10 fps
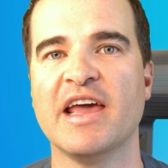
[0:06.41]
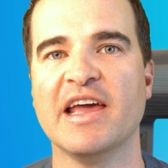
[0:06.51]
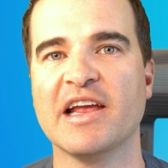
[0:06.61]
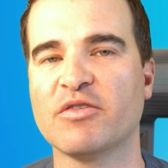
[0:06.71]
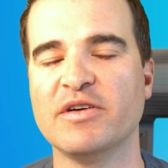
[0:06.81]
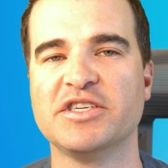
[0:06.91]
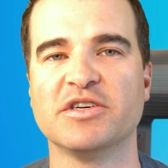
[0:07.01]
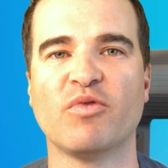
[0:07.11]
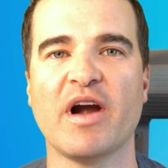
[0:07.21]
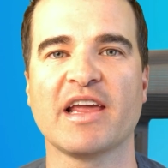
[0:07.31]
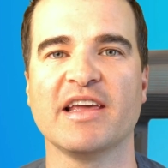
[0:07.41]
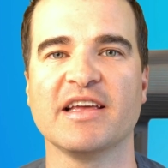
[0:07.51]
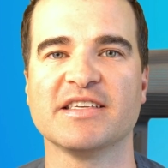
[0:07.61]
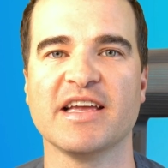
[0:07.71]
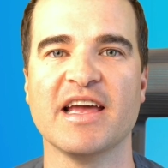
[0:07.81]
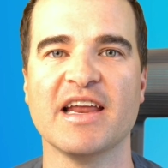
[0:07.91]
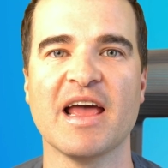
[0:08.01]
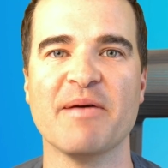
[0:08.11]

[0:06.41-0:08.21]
increase your rankings, and